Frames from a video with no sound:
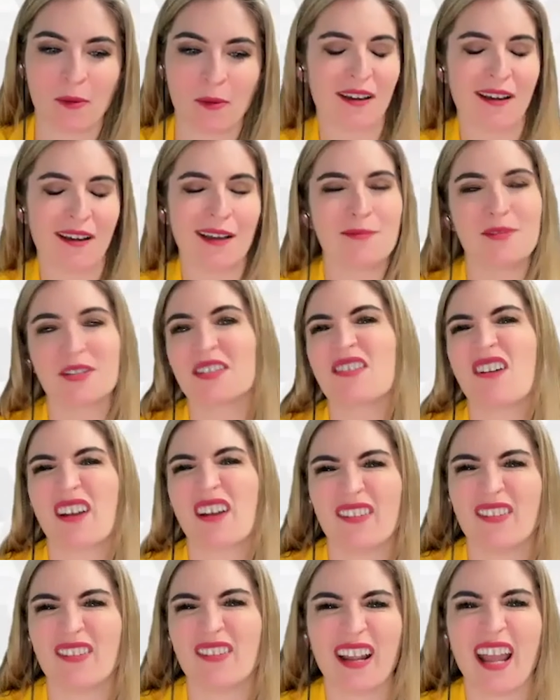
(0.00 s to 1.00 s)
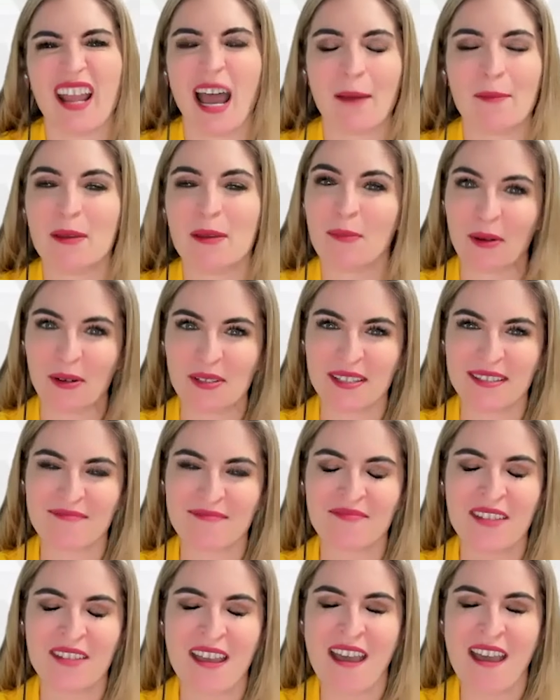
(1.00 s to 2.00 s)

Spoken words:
I'm just not a very happy person.